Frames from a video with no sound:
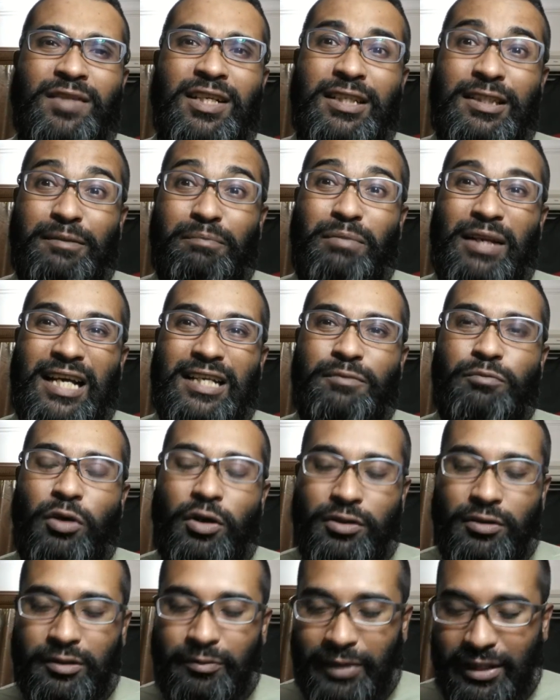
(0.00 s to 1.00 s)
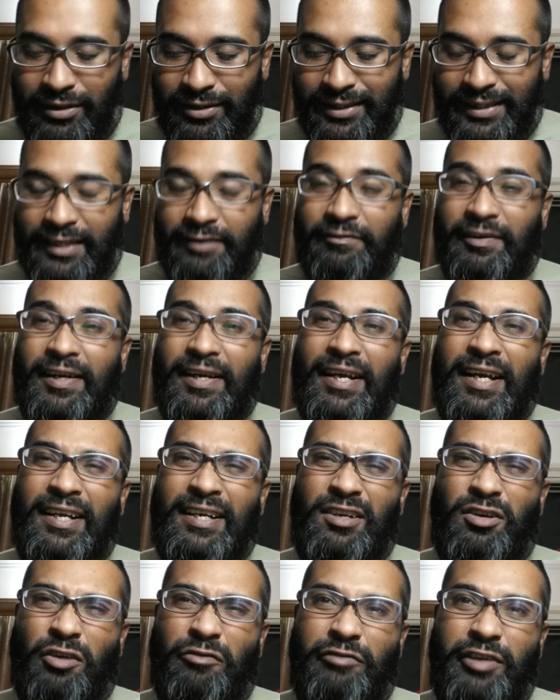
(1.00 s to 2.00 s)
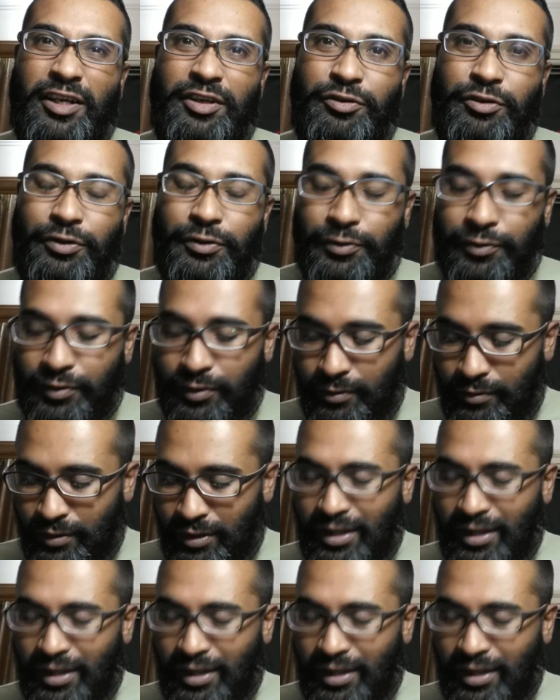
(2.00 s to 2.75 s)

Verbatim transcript: splash bottles because they're very inconvenient to use